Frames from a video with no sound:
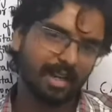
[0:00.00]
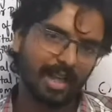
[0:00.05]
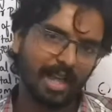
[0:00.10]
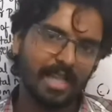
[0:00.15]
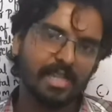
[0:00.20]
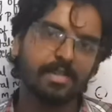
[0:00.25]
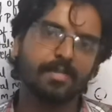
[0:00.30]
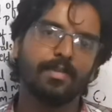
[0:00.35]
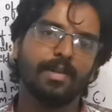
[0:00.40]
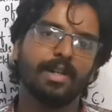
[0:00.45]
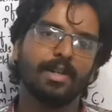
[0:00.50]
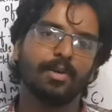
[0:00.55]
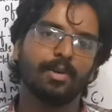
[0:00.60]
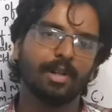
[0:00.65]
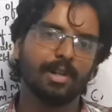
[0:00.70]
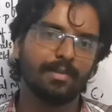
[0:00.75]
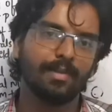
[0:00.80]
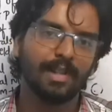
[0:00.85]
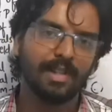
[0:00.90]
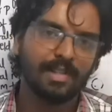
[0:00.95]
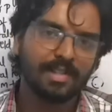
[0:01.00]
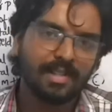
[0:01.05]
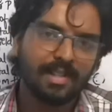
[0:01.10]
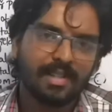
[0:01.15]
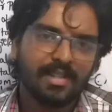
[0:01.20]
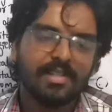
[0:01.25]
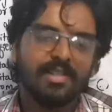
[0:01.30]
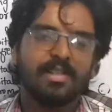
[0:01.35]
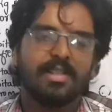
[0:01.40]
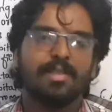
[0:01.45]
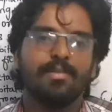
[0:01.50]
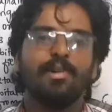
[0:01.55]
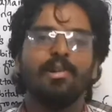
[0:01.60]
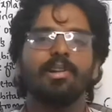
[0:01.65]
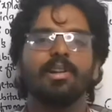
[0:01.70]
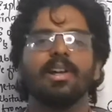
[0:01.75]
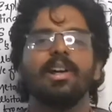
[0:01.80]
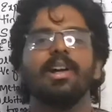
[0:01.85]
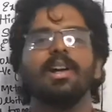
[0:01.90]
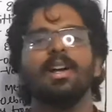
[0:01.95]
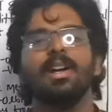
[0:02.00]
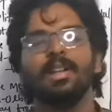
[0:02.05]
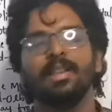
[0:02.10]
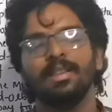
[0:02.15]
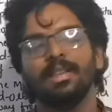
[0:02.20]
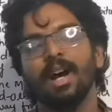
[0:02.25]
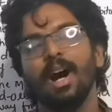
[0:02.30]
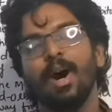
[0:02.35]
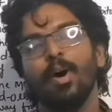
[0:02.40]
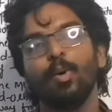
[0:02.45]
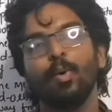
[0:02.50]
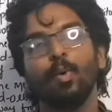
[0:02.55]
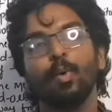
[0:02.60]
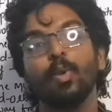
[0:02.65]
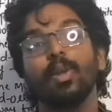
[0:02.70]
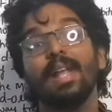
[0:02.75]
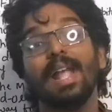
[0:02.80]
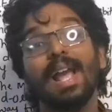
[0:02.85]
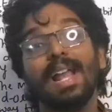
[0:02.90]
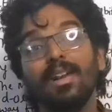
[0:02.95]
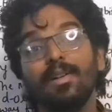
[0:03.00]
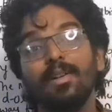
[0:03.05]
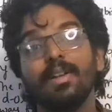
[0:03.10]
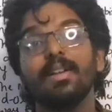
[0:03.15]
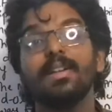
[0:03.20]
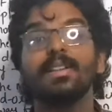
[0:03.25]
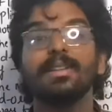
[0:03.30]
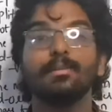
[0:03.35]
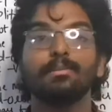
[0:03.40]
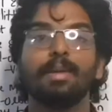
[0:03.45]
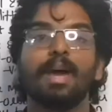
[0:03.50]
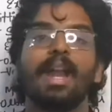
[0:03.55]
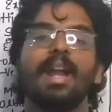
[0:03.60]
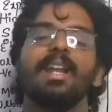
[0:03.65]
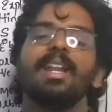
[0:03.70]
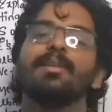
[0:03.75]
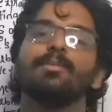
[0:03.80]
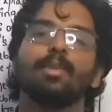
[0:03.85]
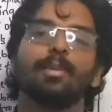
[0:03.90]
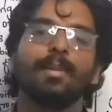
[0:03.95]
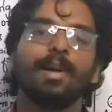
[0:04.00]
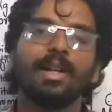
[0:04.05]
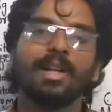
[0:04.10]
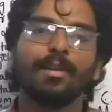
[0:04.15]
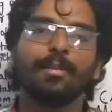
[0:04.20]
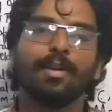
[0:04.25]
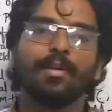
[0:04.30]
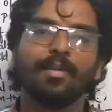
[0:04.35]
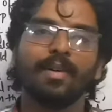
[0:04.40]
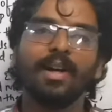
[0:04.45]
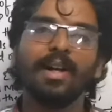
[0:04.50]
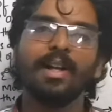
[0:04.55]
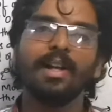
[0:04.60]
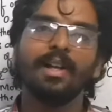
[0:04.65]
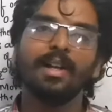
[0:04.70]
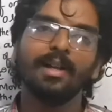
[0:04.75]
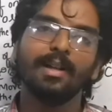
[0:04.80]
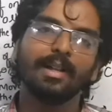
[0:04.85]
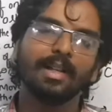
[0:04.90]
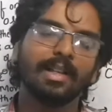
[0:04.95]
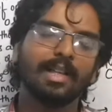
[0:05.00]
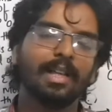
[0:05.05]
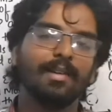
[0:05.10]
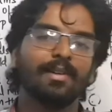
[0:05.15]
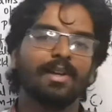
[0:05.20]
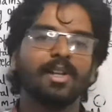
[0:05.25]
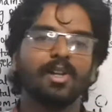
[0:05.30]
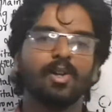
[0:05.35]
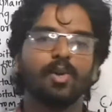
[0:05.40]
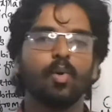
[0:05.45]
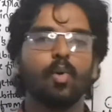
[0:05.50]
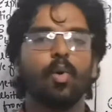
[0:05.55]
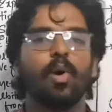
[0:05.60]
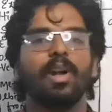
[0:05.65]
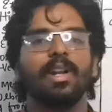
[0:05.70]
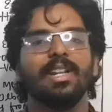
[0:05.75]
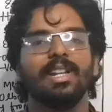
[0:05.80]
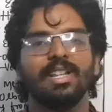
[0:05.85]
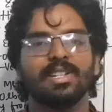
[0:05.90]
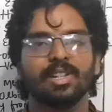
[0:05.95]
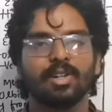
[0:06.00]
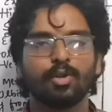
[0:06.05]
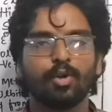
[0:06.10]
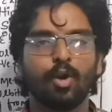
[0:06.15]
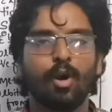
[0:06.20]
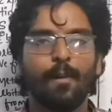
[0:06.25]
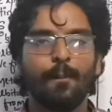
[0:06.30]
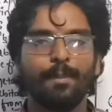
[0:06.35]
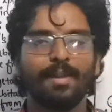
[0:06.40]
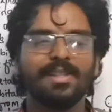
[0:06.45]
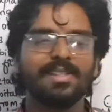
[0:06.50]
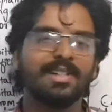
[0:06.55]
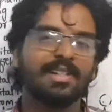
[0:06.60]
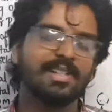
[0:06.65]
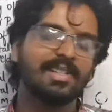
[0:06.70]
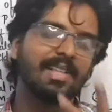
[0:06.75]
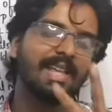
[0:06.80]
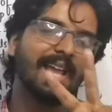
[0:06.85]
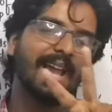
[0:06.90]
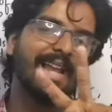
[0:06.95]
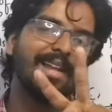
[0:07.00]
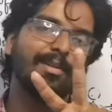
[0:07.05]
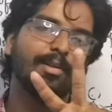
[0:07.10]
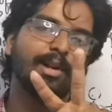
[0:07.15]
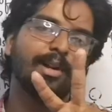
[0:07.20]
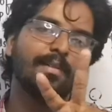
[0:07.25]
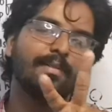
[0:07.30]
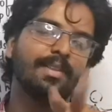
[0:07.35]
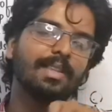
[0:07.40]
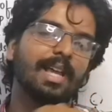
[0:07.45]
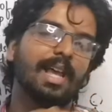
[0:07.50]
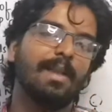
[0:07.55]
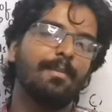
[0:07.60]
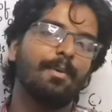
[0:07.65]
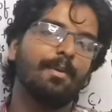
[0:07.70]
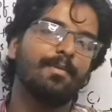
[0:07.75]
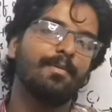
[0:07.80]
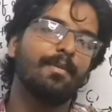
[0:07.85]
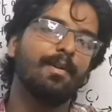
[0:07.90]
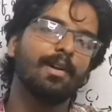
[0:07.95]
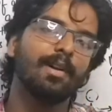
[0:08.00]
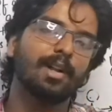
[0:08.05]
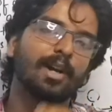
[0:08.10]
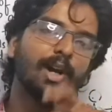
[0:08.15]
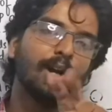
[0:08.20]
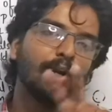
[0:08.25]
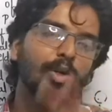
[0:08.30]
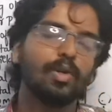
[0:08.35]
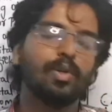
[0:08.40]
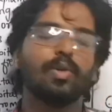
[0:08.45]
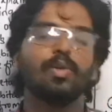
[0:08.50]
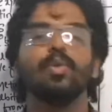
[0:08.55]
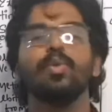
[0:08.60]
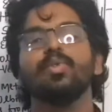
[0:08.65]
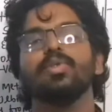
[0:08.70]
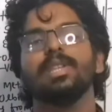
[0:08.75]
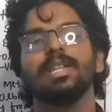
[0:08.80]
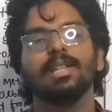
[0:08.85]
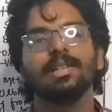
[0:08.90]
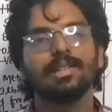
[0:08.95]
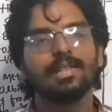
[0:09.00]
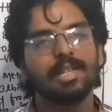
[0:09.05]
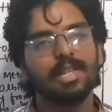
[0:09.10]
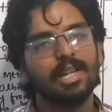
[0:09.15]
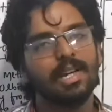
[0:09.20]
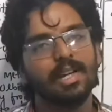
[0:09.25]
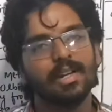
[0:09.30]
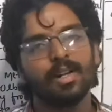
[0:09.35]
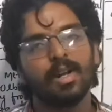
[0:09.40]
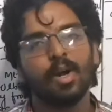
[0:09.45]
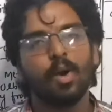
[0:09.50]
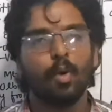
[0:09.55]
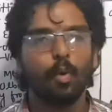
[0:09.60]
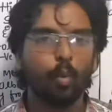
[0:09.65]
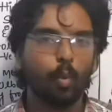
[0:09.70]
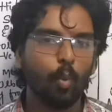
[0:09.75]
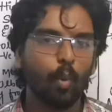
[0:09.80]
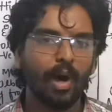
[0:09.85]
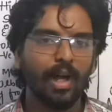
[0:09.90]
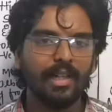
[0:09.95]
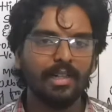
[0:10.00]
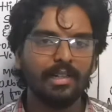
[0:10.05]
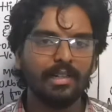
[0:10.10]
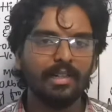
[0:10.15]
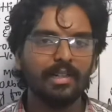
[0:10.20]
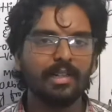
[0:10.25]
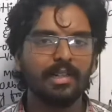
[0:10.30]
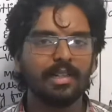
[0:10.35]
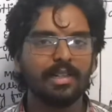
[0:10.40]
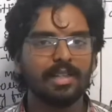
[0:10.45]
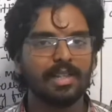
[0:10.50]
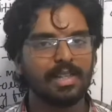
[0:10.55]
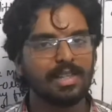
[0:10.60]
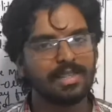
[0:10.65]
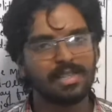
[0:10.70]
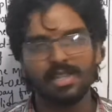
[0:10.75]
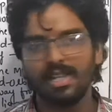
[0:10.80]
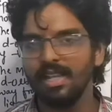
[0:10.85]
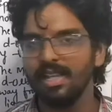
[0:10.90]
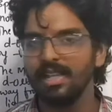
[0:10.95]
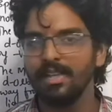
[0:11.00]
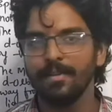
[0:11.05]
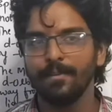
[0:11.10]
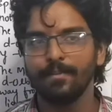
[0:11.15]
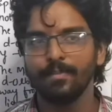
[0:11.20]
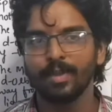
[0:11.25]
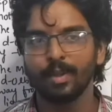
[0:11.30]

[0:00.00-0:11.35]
last video only we discussed the what? The how to calculate the magnetic momentum of a given coordination complex. It is calculated with the help of what? Two things here. One is the